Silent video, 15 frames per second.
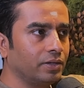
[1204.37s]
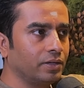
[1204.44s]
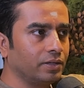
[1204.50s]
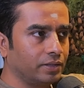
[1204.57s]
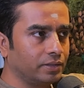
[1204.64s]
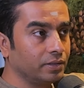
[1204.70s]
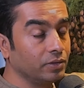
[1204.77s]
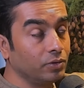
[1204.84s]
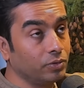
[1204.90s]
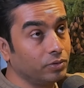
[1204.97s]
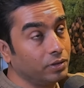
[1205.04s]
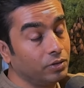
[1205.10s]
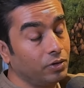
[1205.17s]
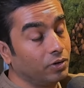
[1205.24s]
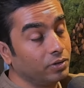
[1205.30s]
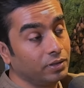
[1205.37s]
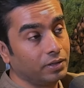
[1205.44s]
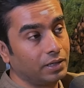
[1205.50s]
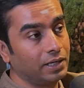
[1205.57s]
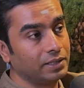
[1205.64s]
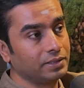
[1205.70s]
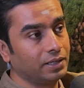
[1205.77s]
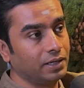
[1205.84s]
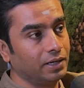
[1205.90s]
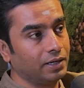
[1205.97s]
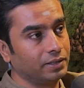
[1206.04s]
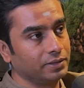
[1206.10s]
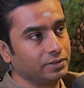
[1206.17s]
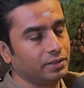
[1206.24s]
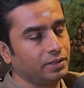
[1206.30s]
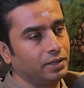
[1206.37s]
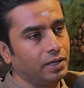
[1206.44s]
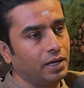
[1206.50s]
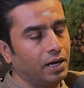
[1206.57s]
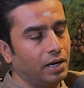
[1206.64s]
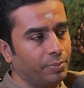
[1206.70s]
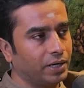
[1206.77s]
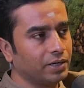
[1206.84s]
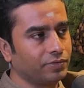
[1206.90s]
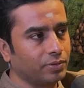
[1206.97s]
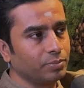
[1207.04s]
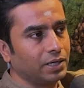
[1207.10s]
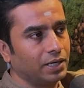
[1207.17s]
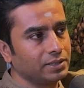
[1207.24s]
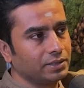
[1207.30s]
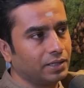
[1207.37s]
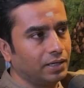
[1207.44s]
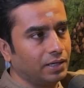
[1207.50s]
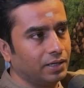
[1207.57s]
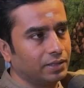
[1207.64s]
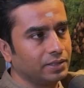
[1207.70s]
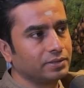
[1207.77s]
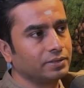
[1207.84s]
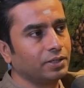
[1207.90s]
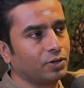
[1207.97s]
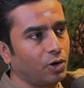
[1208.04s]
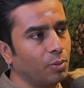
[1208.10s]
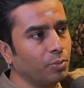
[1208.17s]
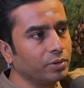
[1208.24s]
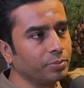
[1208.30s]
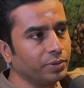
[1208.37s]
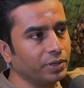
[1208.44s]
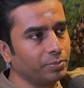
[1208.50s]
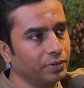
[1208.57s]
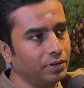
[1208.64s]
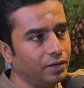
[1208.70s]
No, not the classical artist. Apart from classical artists, the common people,